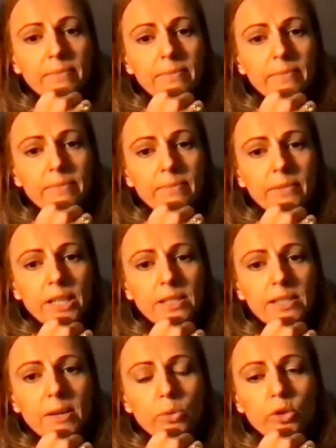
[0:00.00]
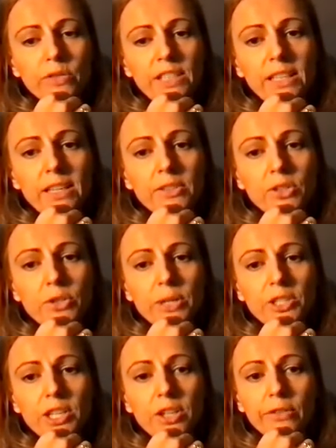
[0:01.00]
and start moving and stretching
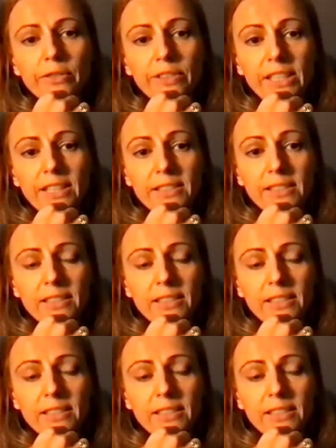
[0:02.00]
your feet